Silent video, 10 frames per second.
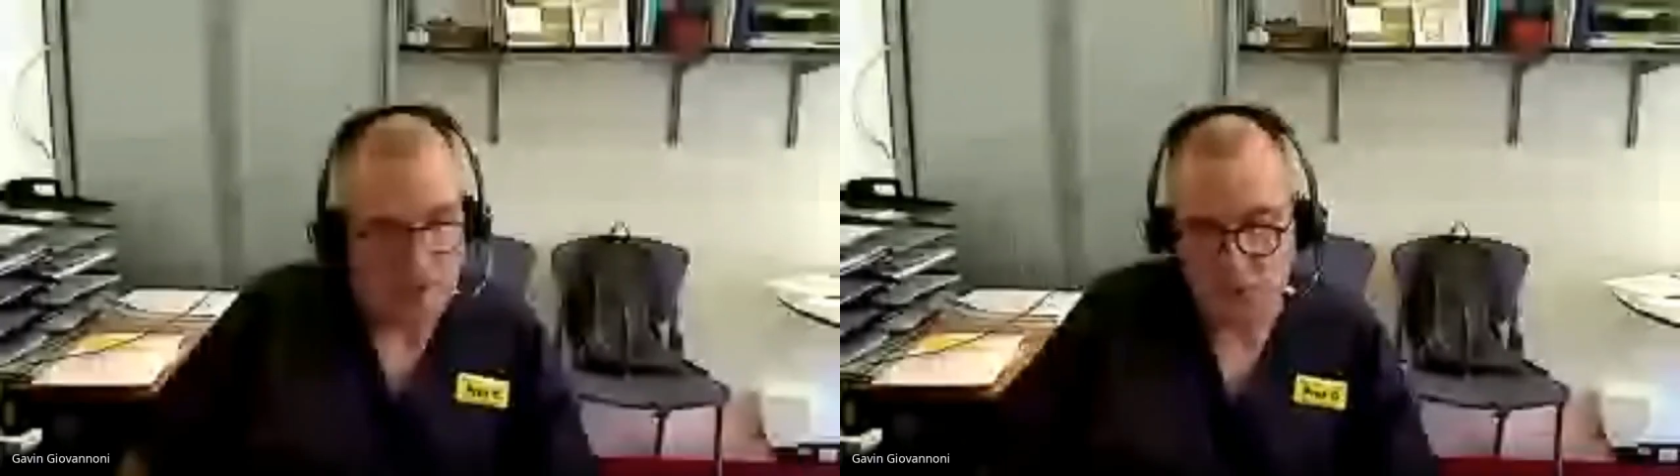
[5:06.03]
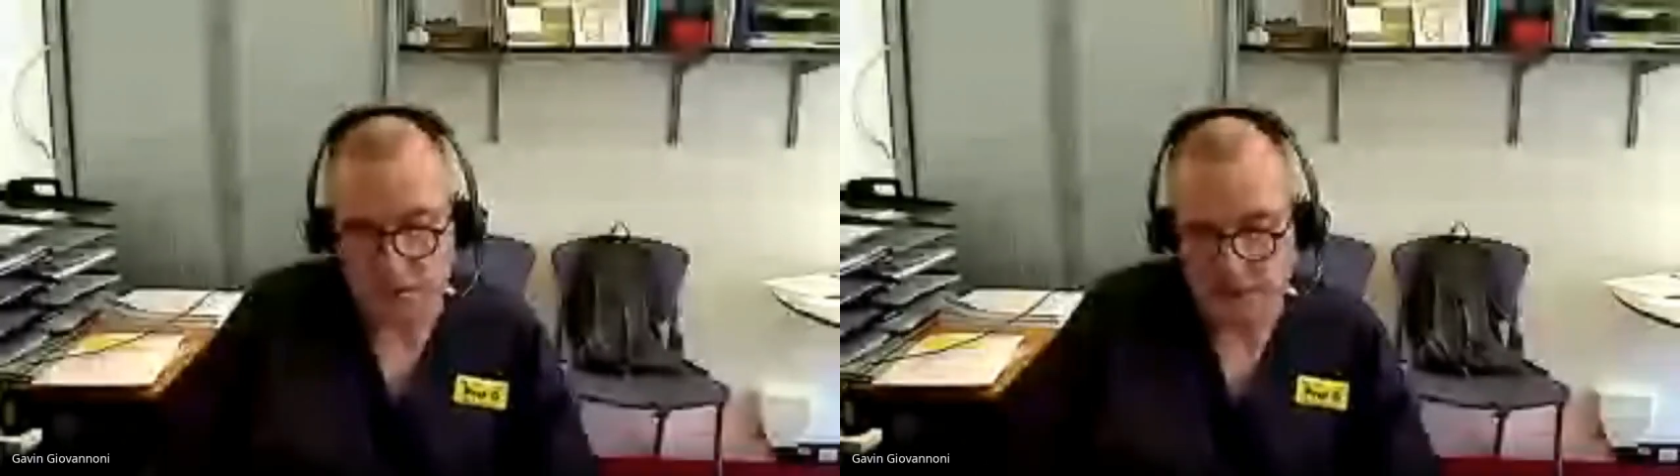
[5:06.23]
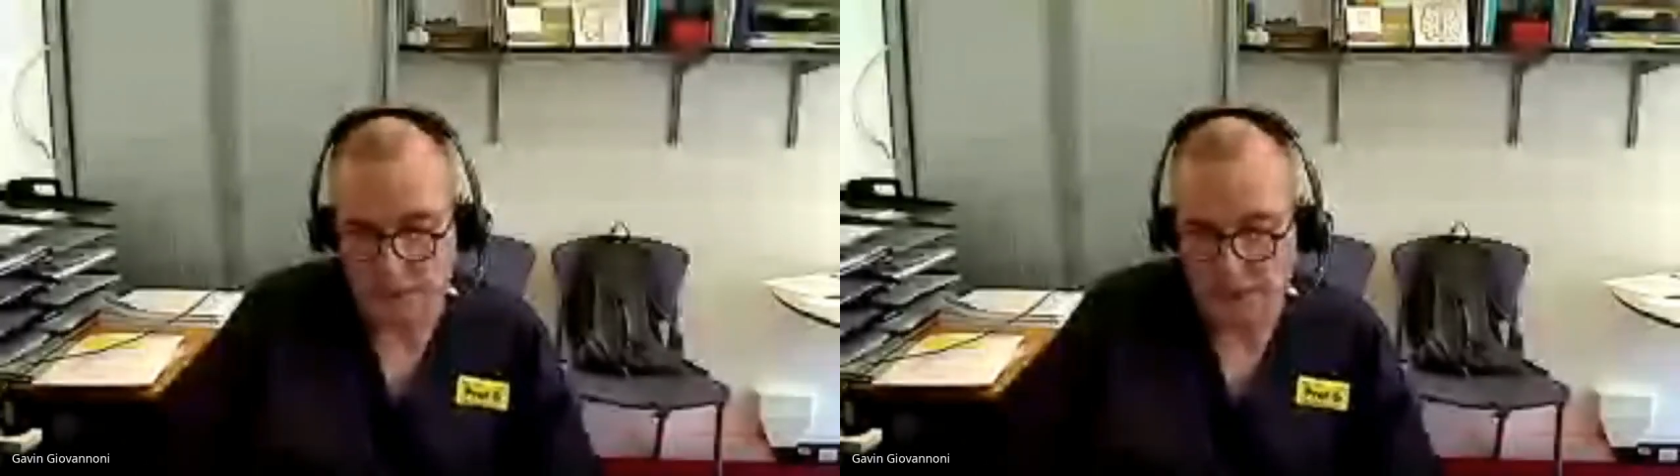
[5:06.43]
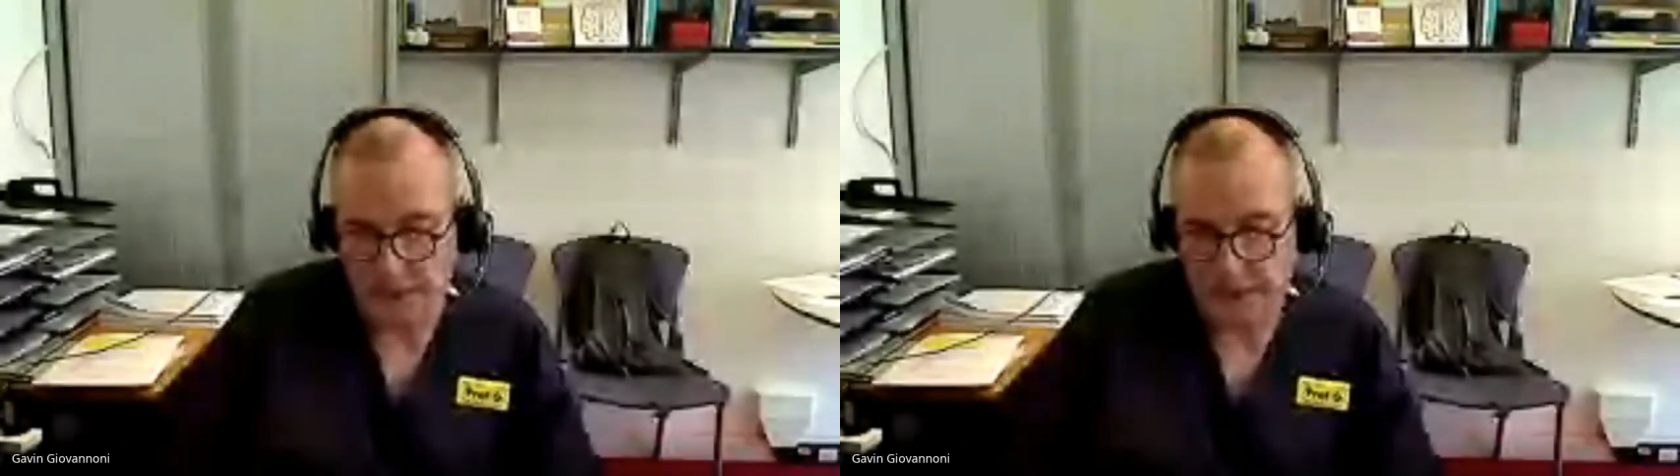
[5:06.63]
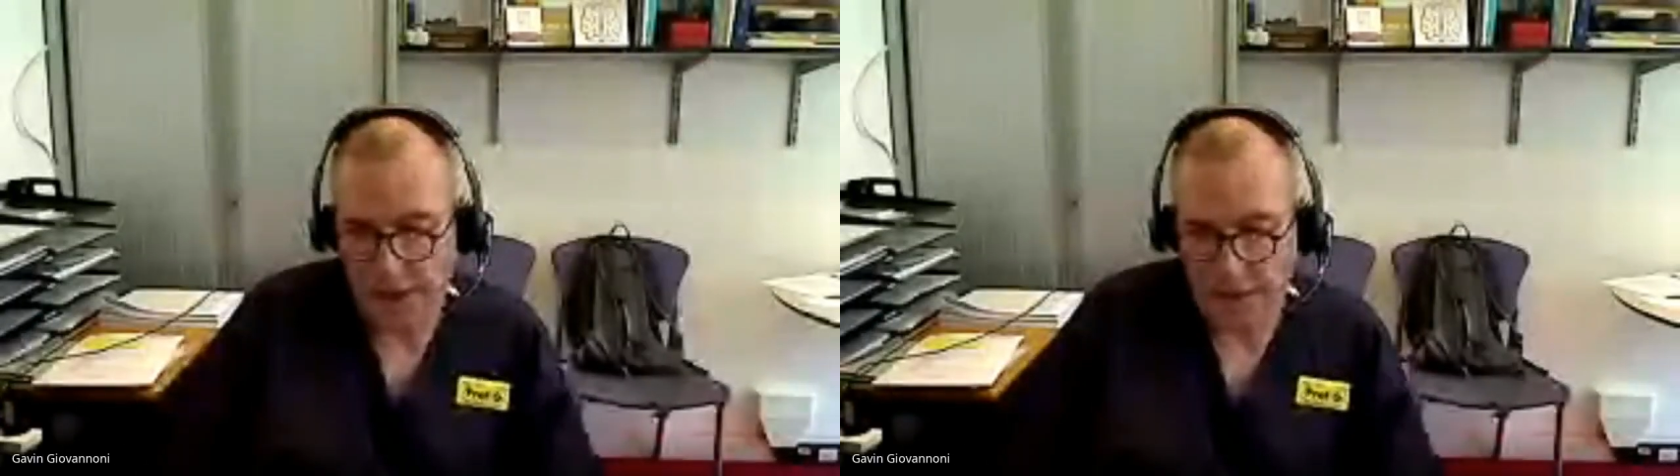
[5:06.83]
also something
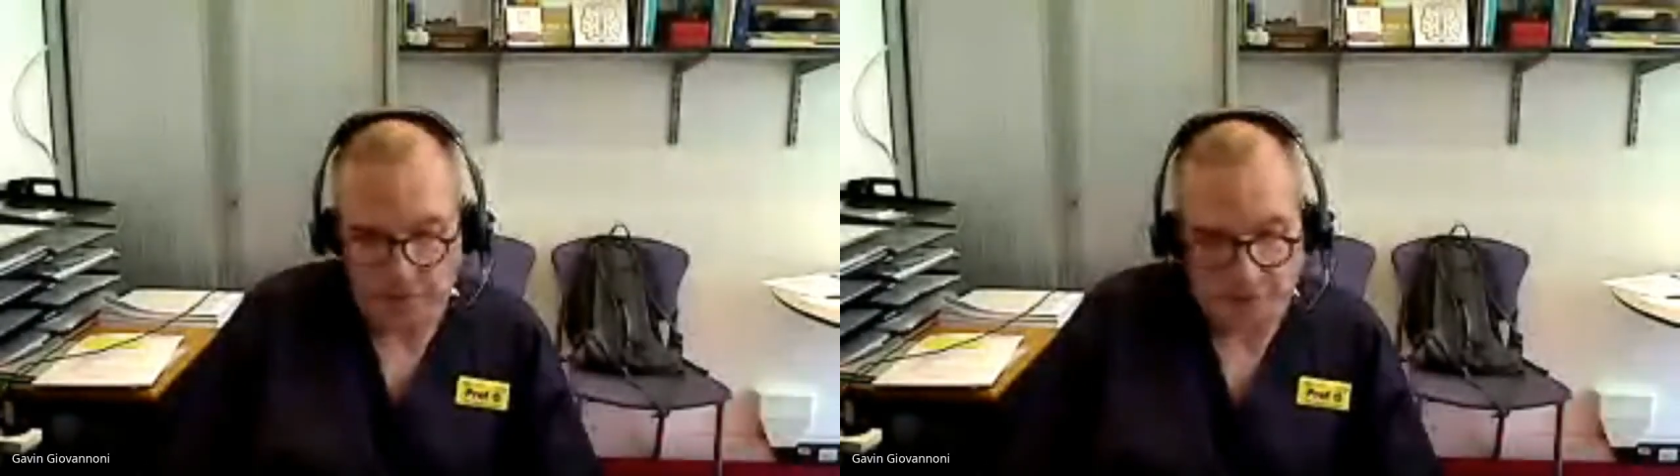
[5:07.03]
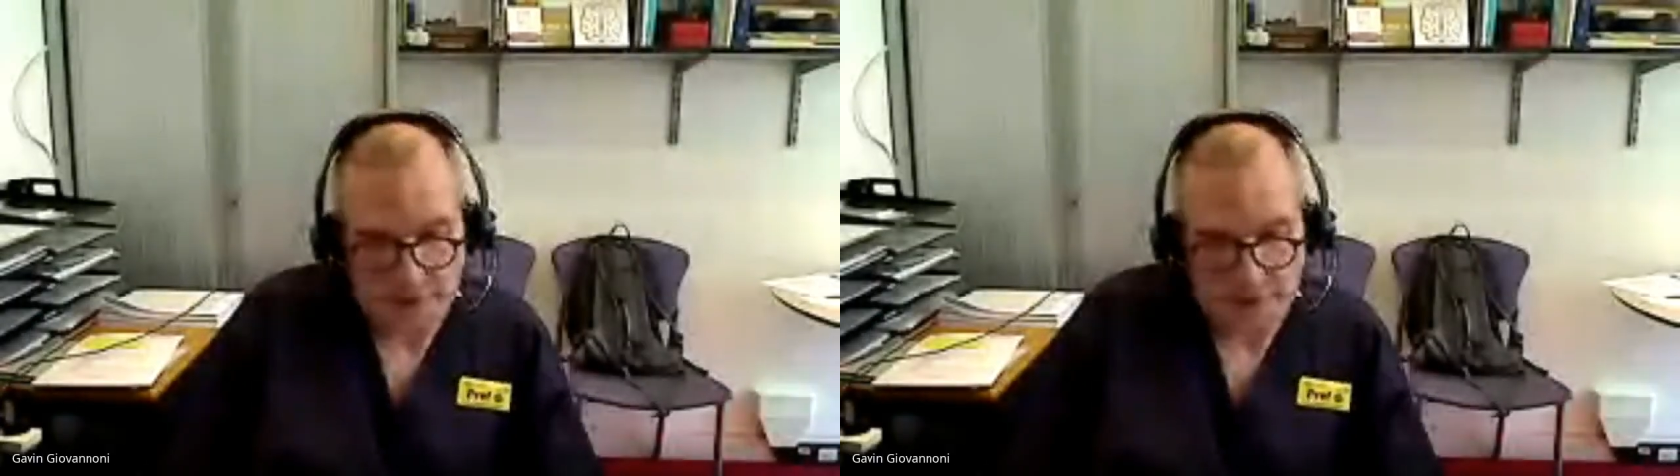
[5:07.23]
that I